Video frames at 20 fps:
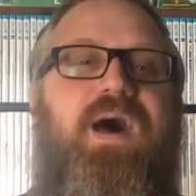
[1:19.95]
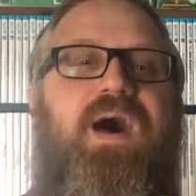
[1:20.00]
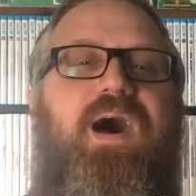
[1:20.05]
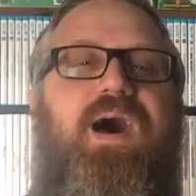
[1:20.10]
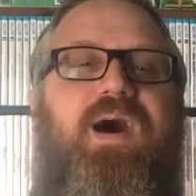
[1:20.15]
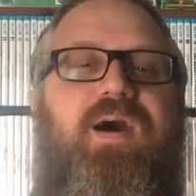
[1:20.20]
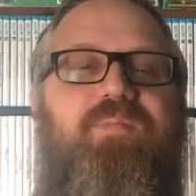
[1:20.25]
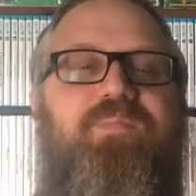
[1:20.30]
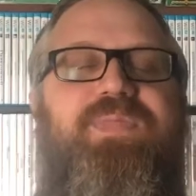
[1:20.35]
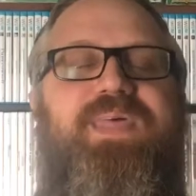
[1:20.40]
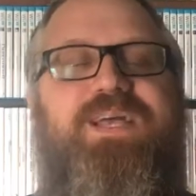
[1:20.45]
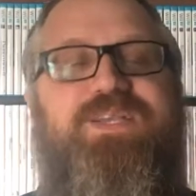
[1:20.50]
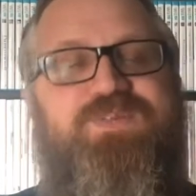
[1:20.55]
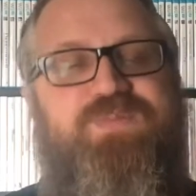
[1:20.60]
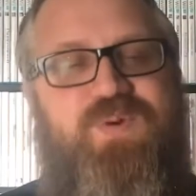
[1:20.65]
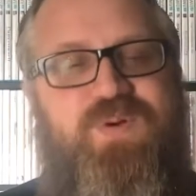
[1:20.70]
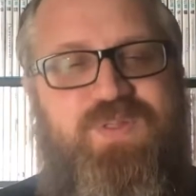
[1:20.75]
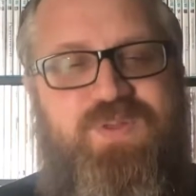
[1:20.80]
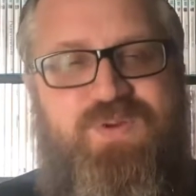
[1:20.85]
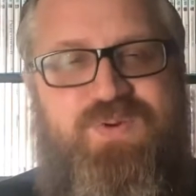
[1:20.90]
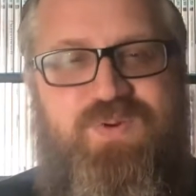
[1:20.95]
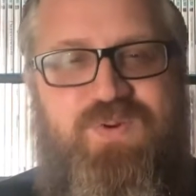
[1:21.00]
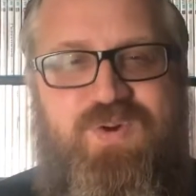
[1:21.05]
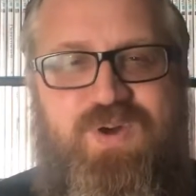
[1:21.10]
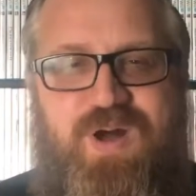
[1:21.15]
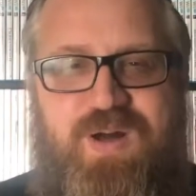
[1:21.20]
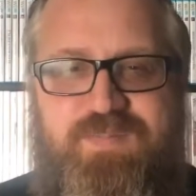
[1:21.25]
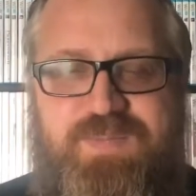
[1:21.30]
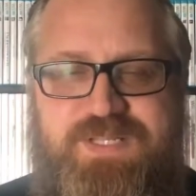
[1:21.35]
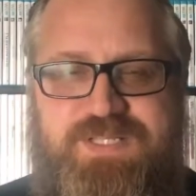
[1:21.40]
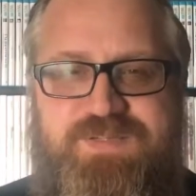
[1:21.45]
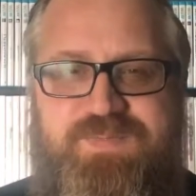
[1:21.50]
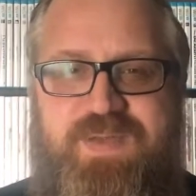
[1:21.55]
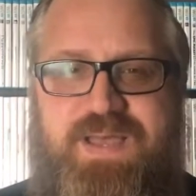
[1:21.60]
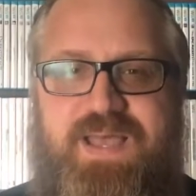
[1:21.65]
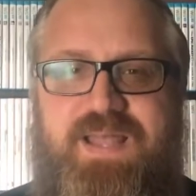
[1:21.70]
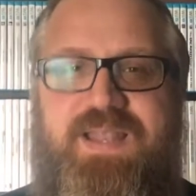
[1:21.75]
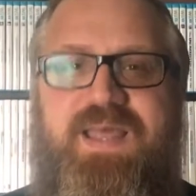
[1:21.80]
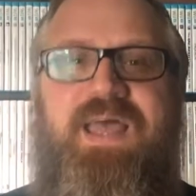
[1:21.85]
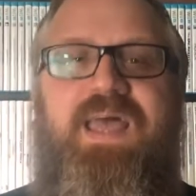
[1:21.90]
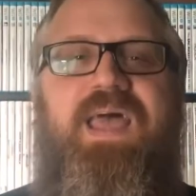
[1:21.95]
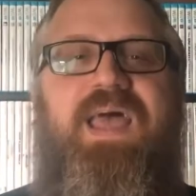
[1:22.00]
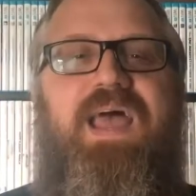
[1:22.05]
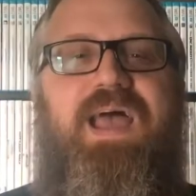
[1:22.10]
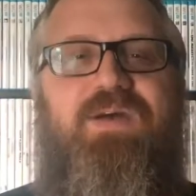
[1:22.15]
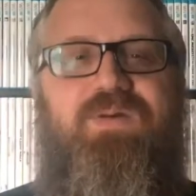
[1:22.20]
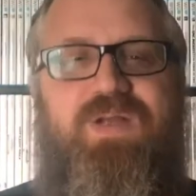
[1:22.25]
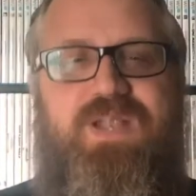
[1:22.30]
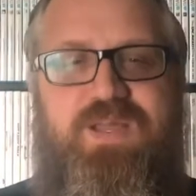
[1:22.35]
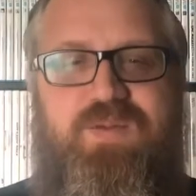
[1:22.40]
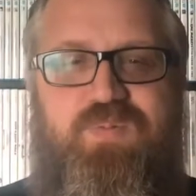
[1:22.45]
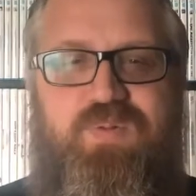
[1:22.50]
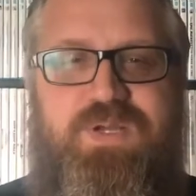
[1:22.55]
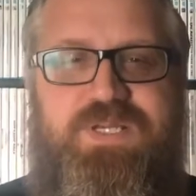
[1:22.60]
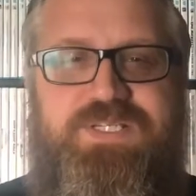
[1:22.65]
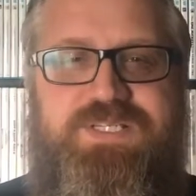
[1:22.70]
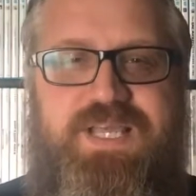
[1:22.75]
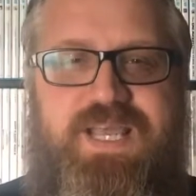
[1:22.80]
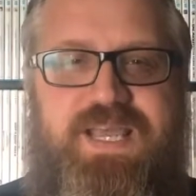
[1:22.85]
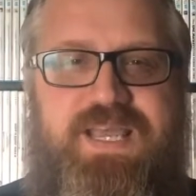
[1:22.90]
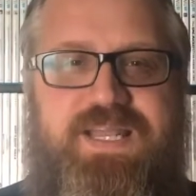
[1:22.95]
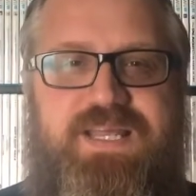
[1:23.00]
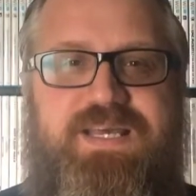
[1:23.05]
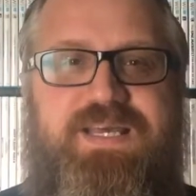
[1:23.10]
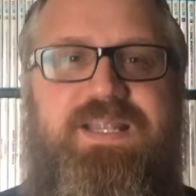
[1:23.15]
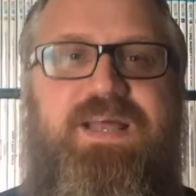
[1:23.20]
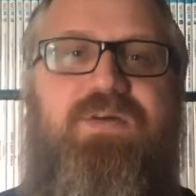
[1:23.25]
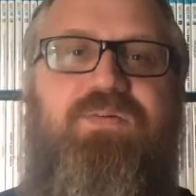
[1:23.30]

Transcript: Thanks for all the cool comments, man. I really appreciate it.